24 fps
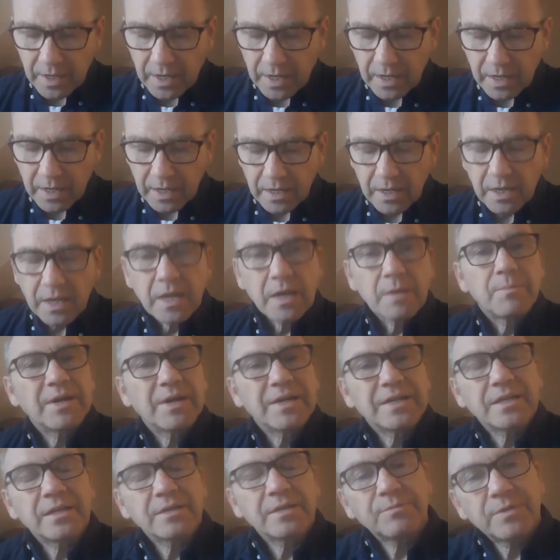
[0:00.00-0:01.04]
Uh,
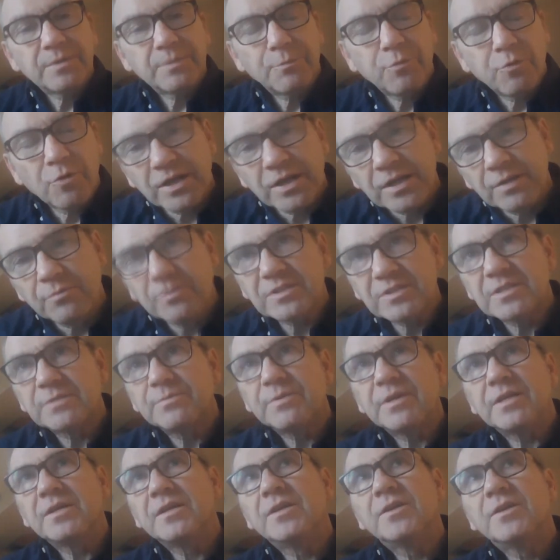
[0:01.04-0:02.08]
but the, the point he wants to
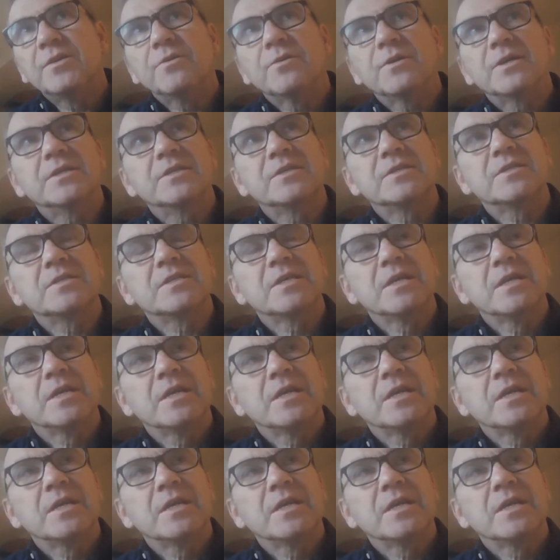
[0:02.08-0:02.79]
make here is